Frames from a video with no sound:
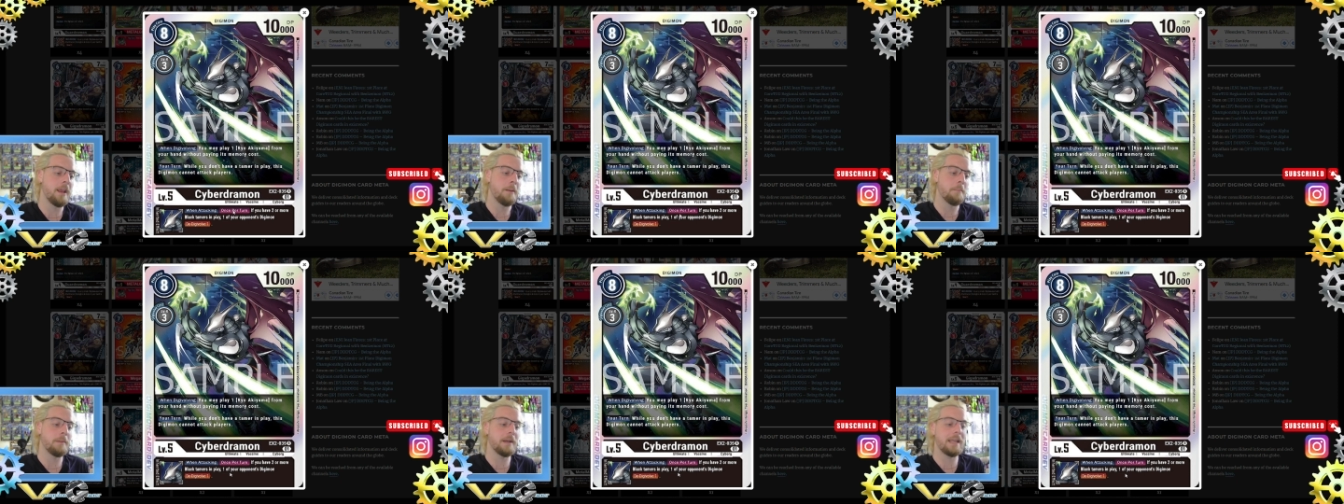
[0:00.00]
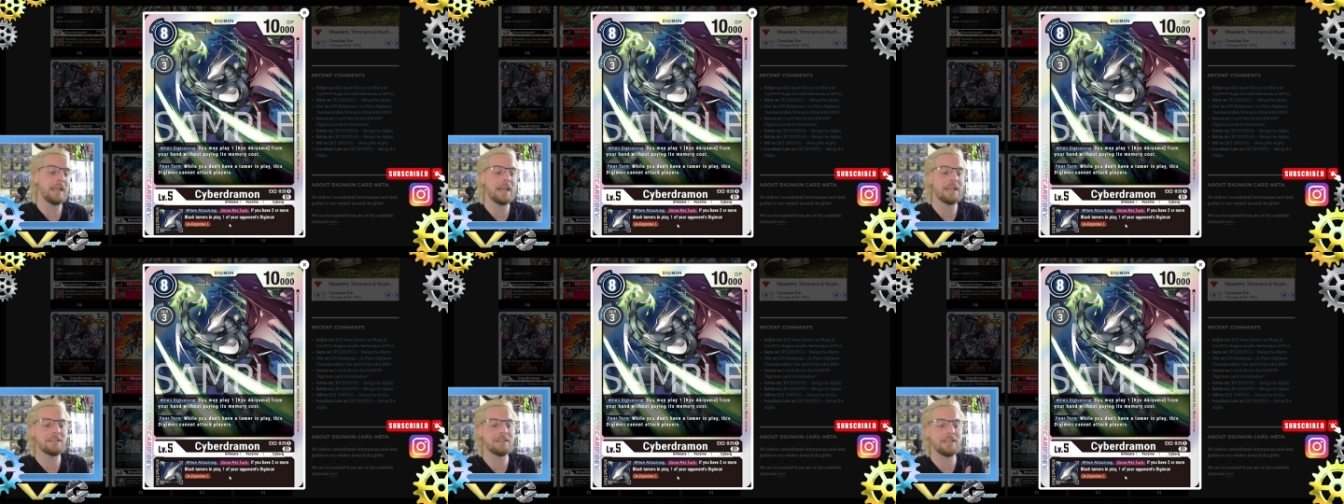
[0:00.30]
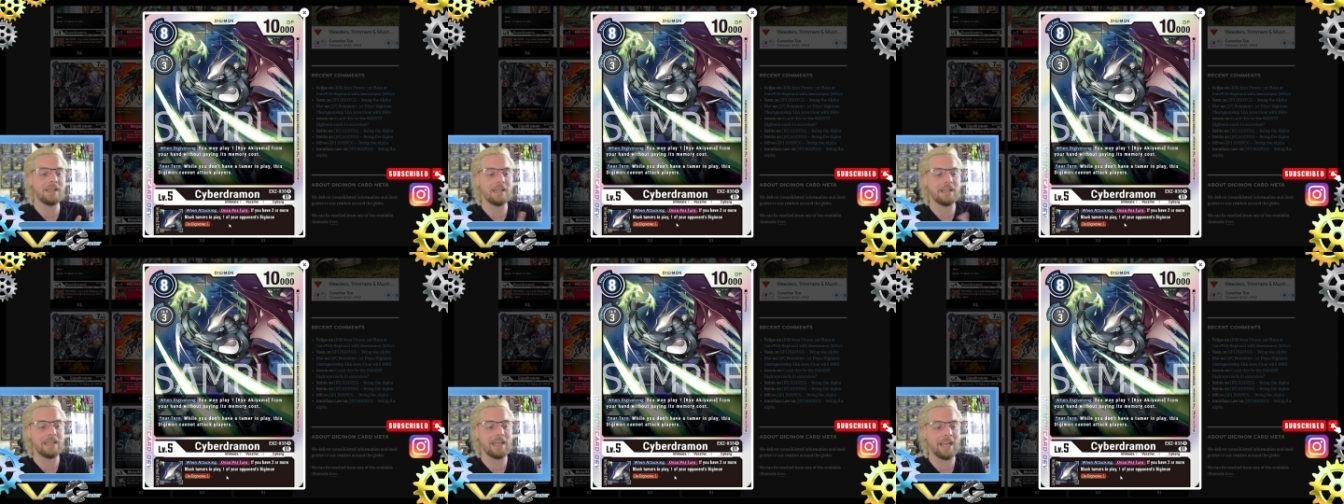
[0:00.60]
But it has
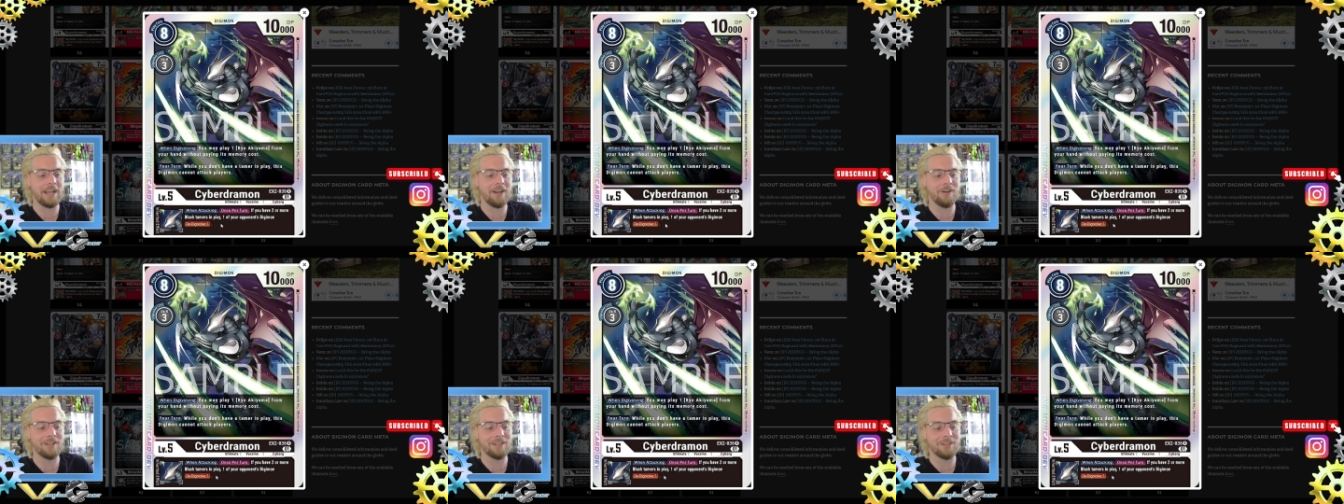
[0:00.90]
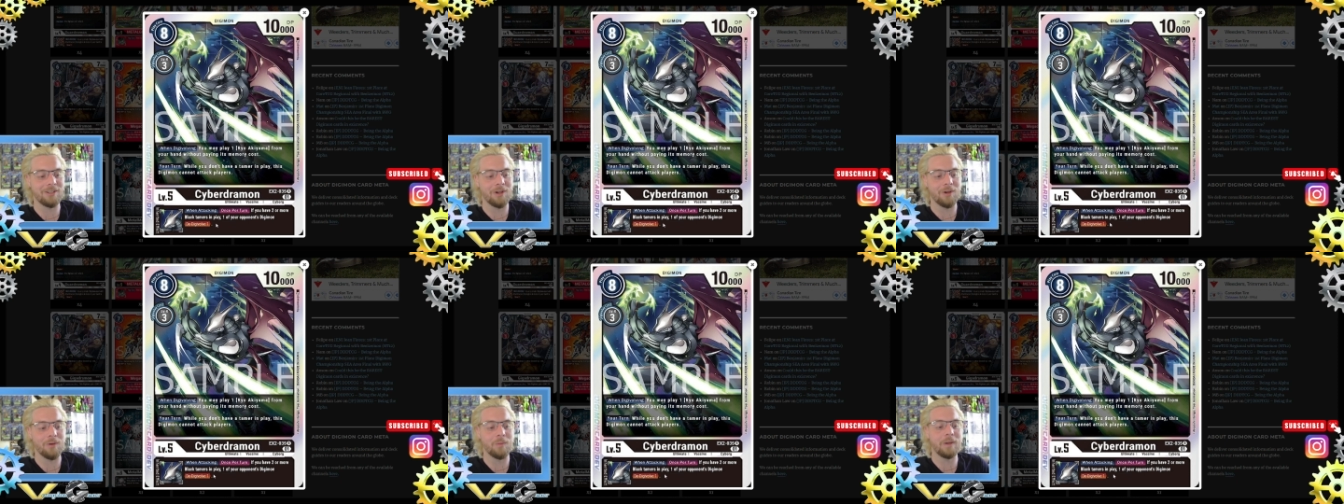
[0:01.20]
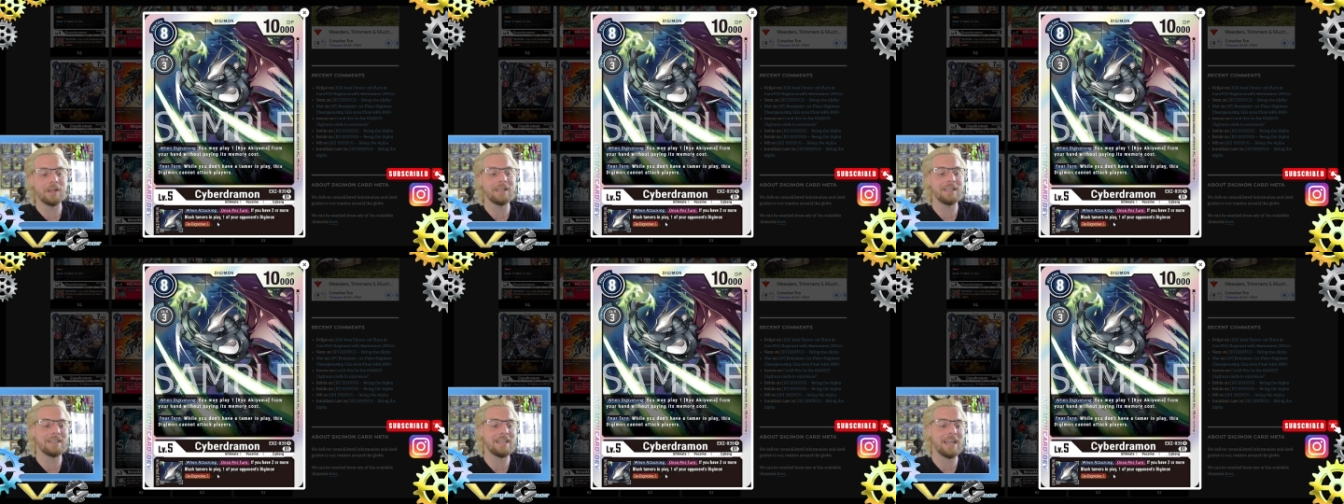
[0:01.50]
the inherent though.
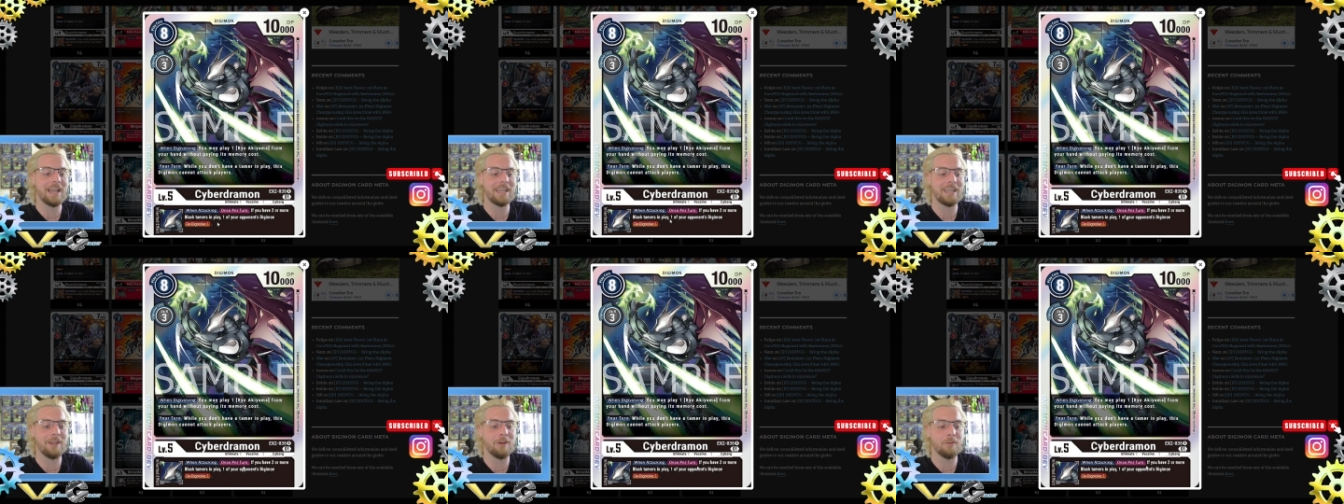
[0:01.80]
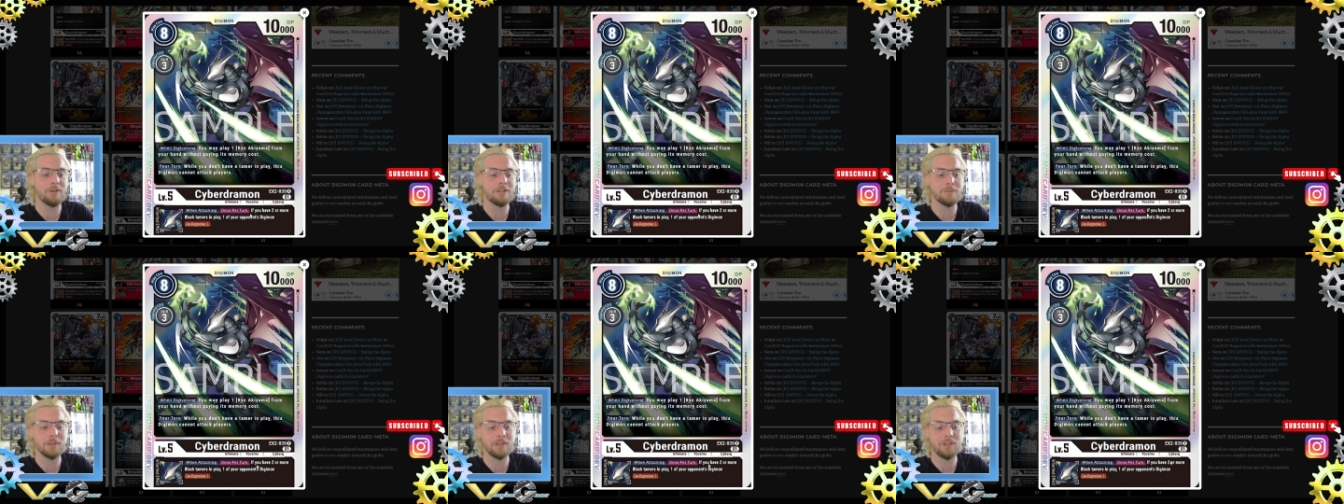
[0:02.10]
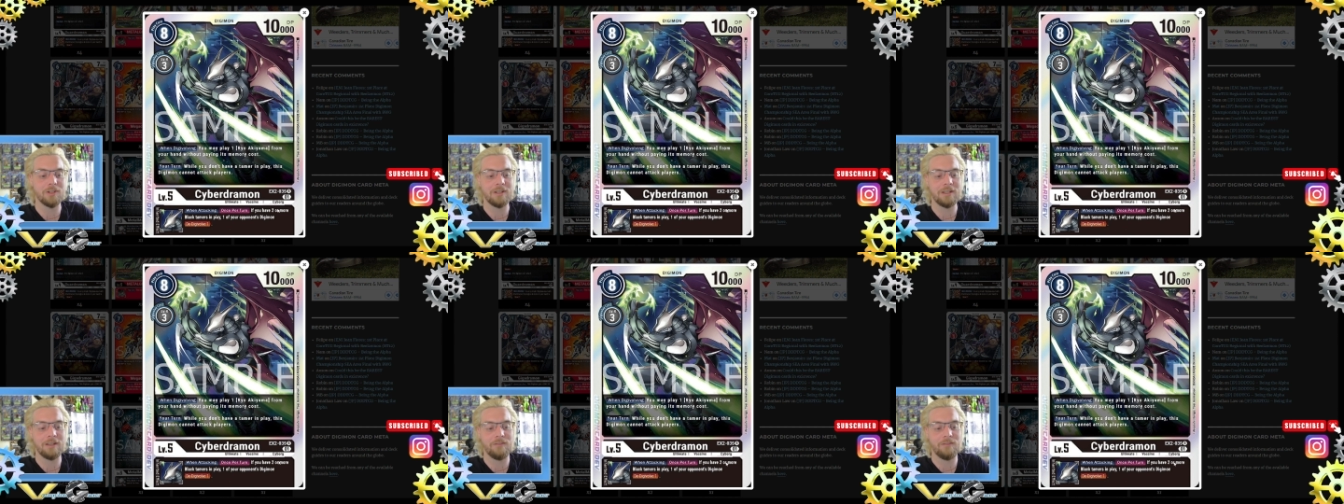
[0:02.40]
When attacking once per turn,